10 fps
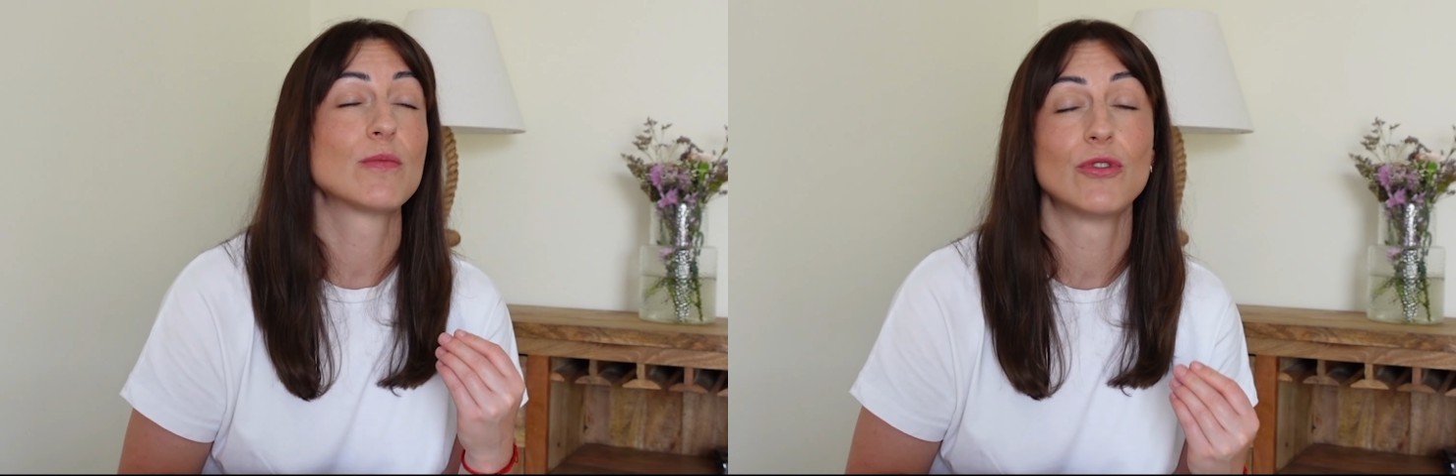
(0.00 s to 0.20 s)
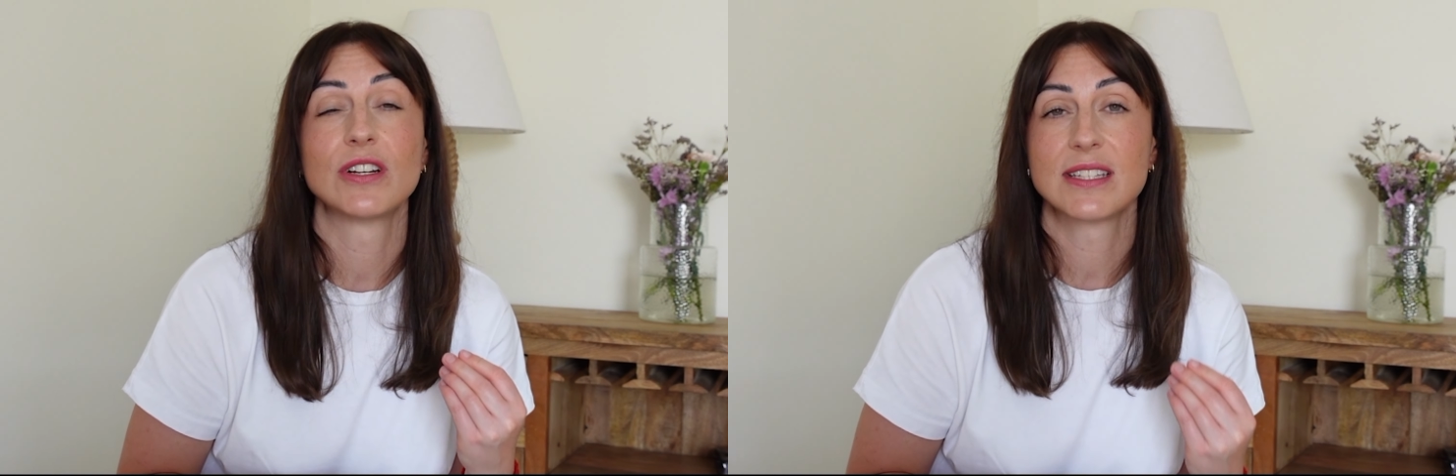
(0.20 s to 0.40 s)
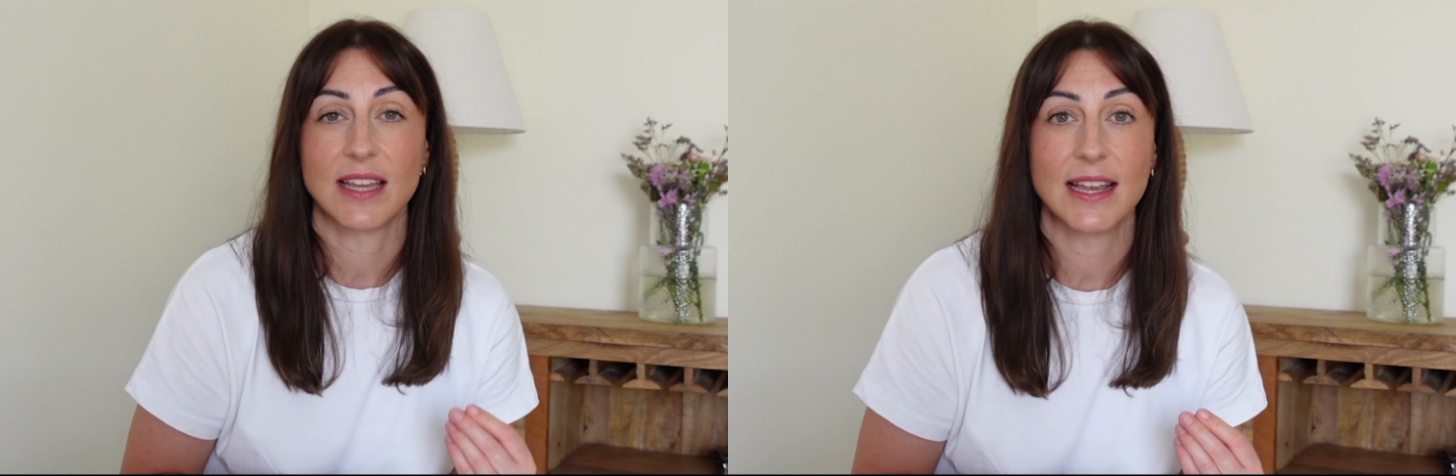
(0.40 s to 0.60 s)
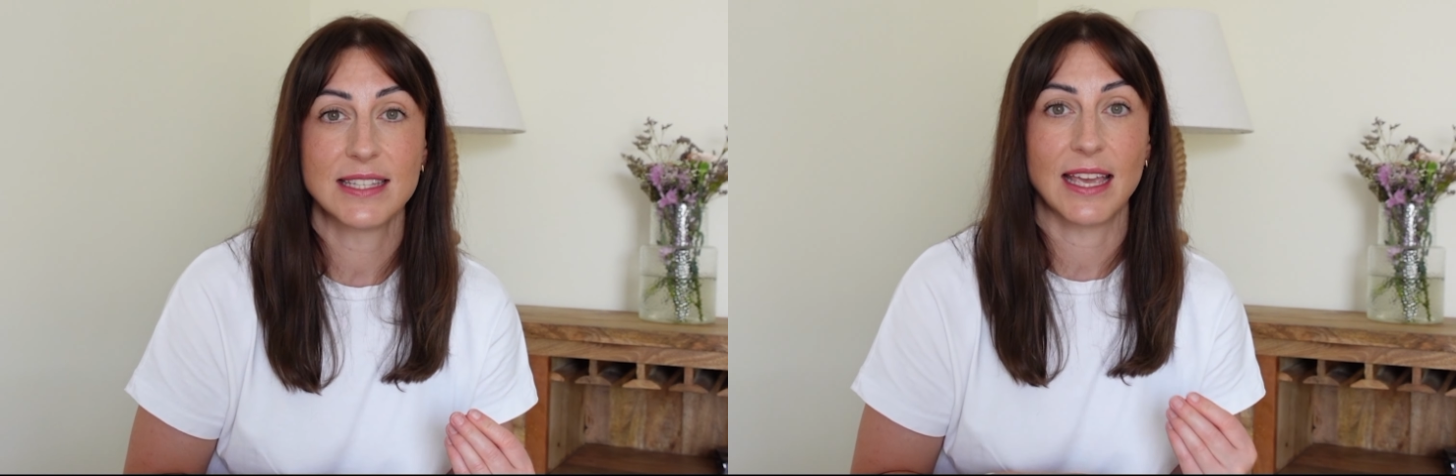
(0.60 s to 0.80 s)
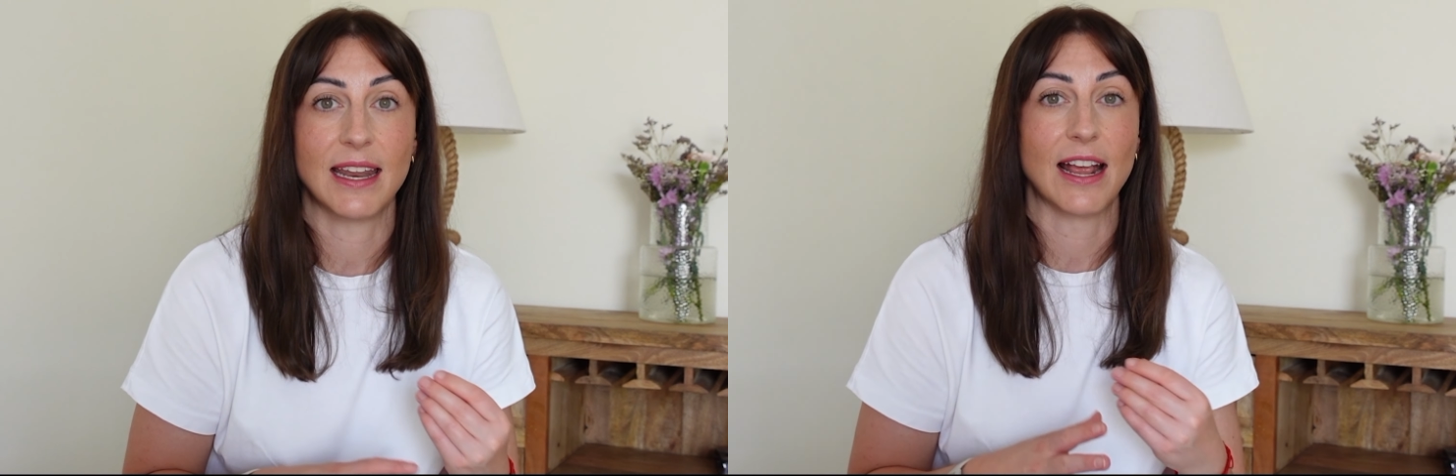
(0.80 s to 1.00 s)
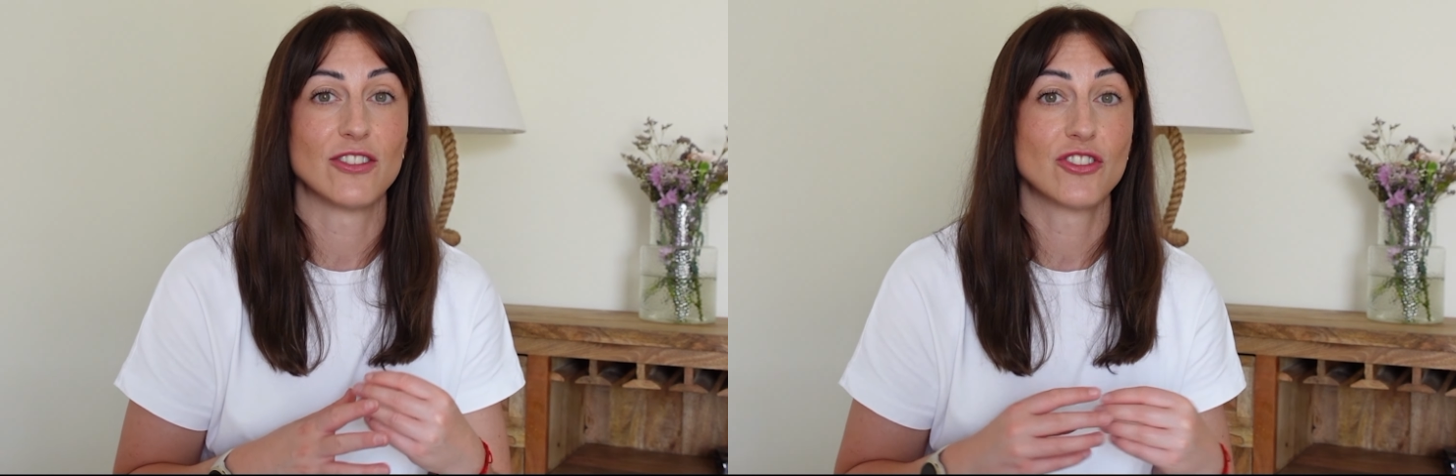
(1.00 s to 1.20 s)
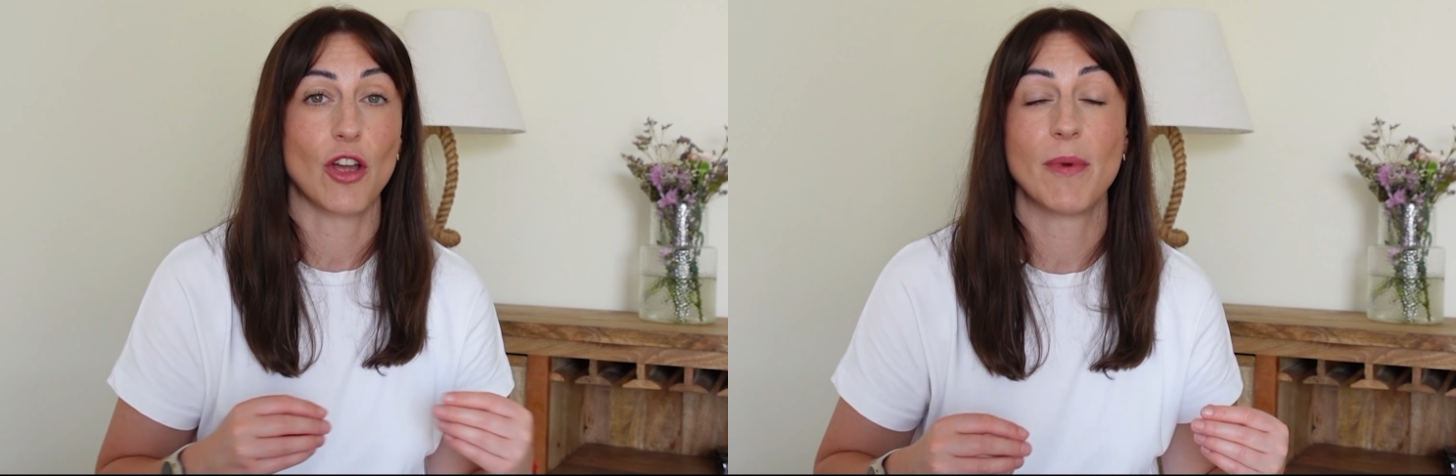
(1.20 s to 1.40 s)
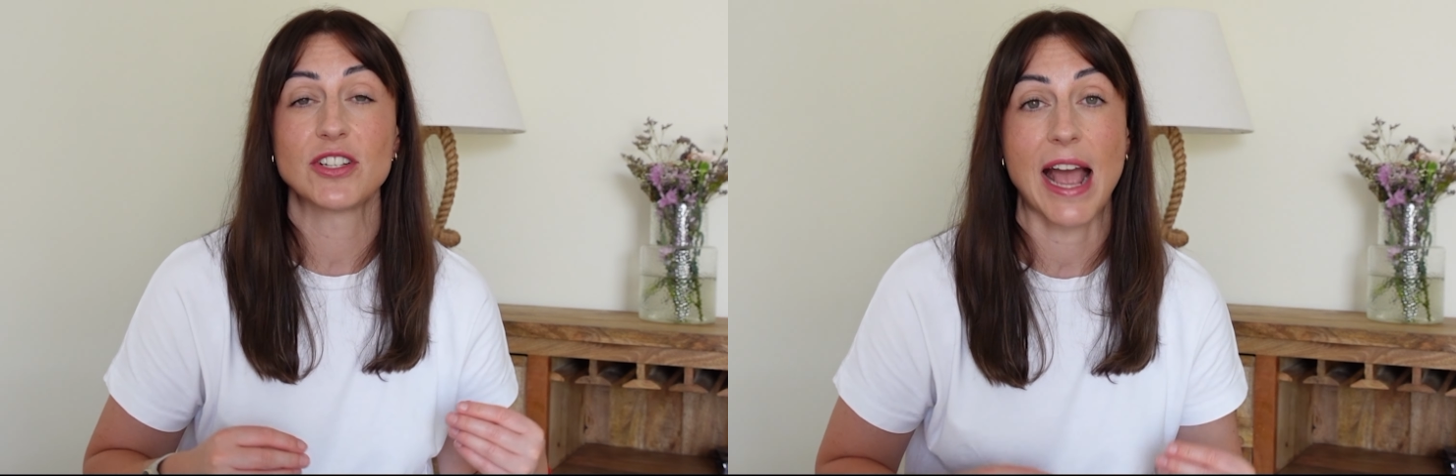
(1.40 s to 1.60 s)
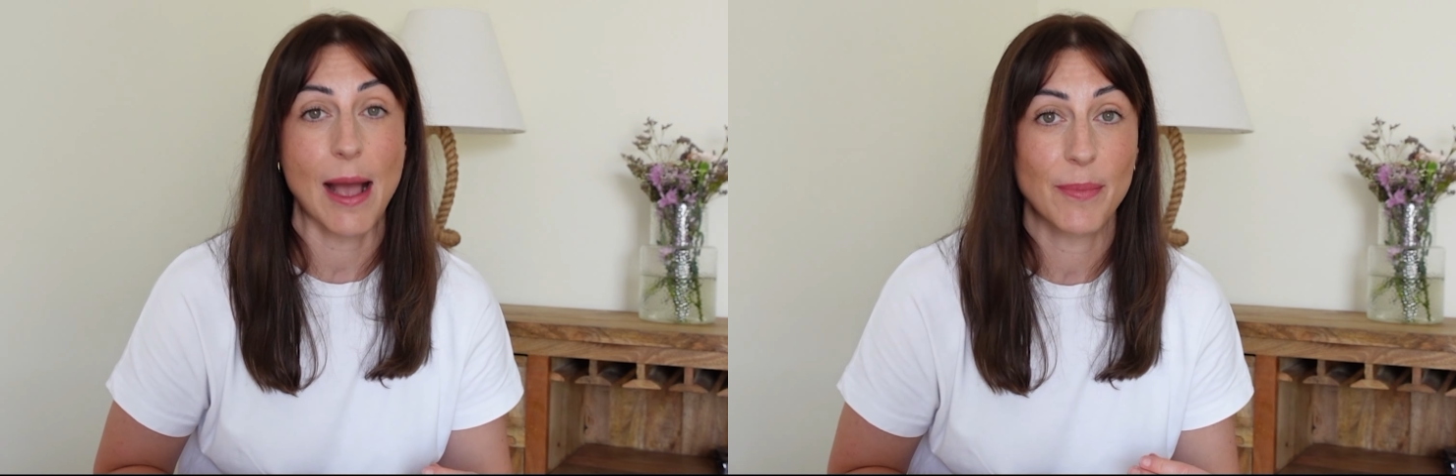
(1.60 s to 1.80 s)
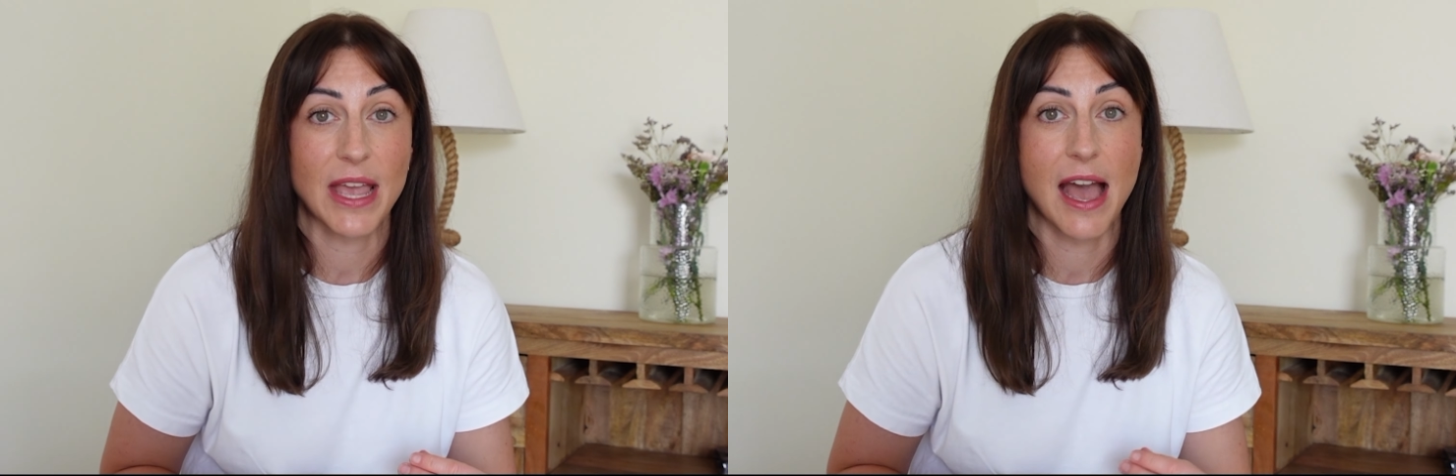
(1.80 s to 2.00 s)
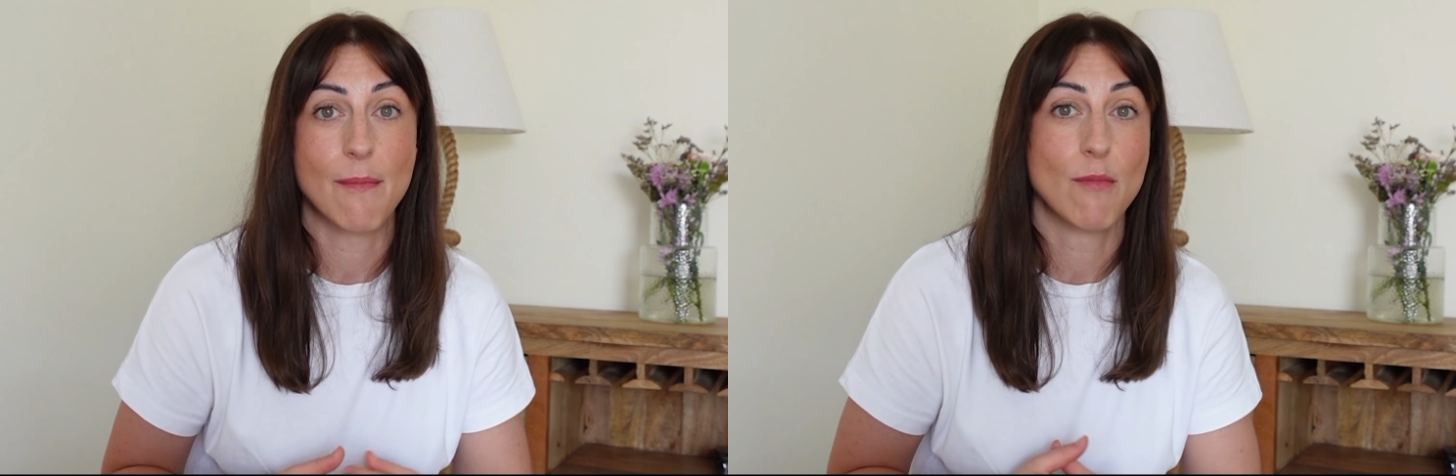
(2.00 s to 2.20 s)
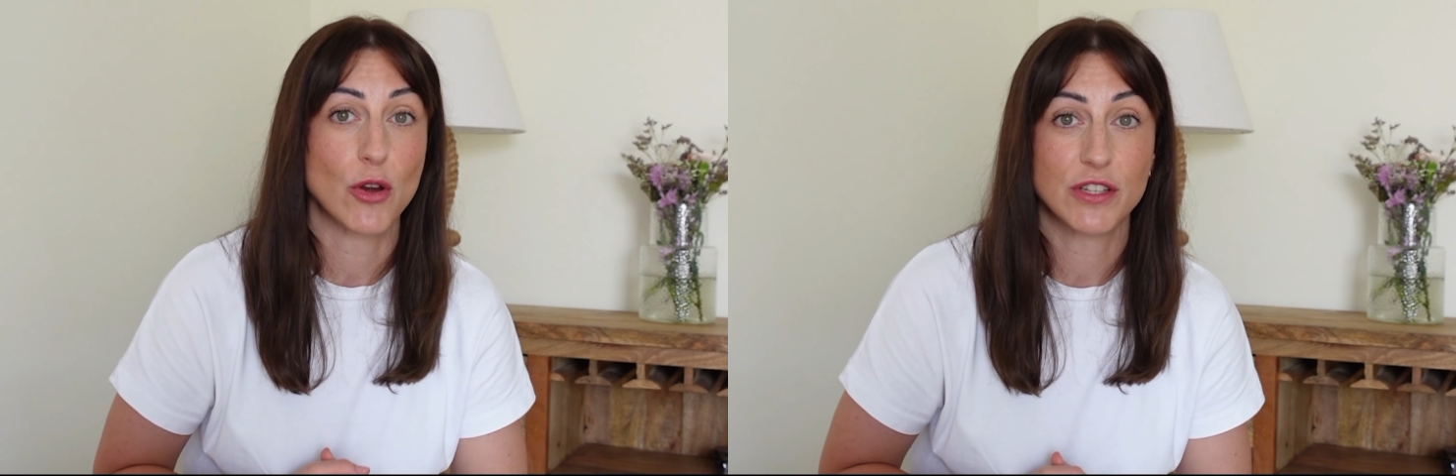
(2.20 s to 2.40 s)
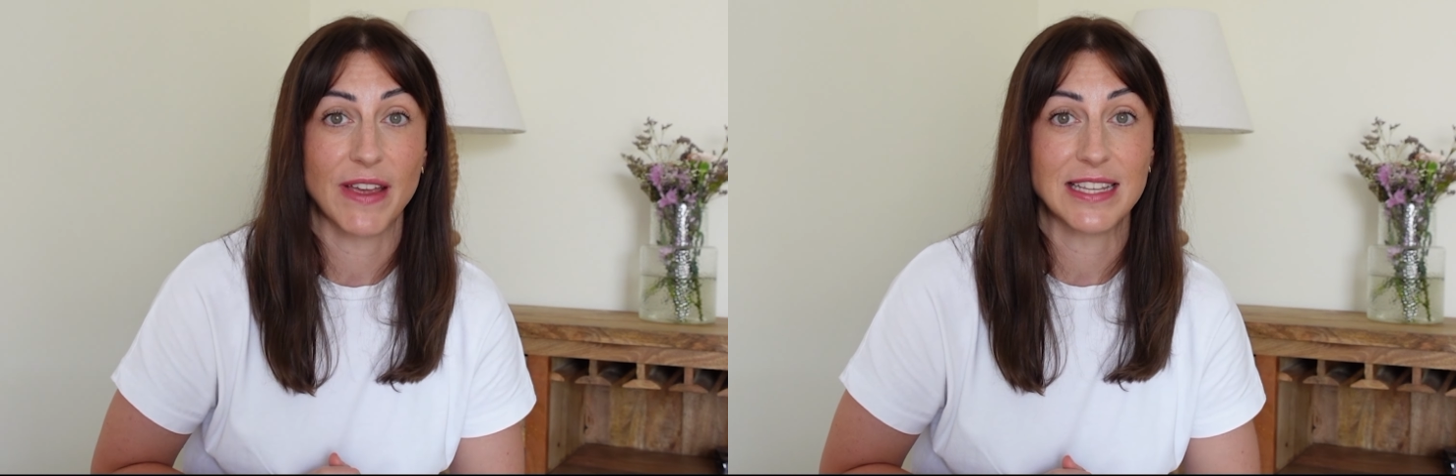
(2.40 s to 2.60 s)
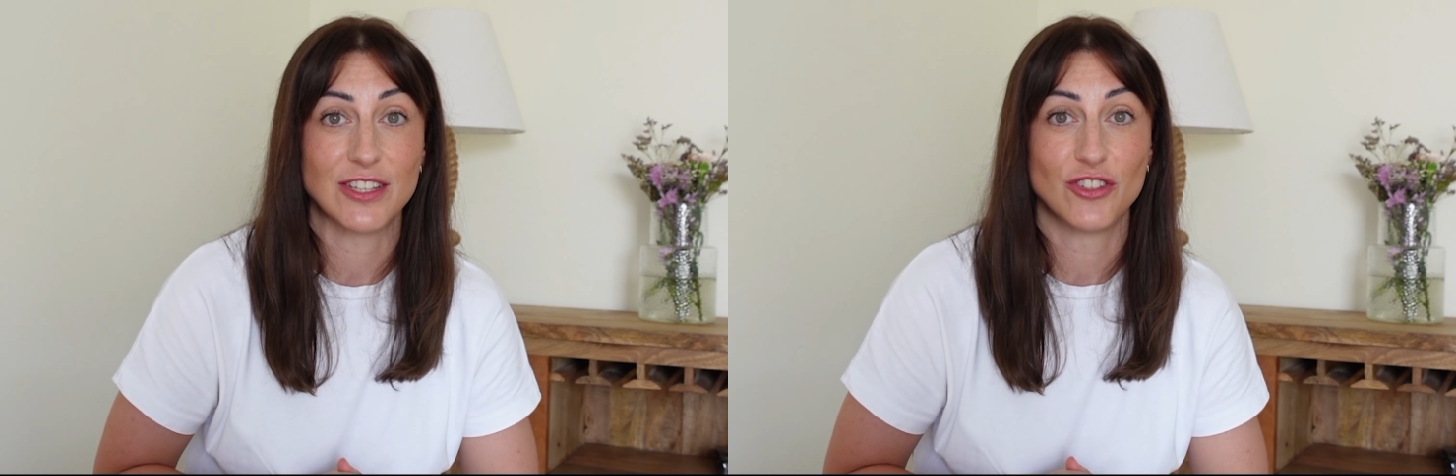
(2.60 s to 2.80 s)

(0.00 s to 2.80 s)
more excited and so much happier and motivated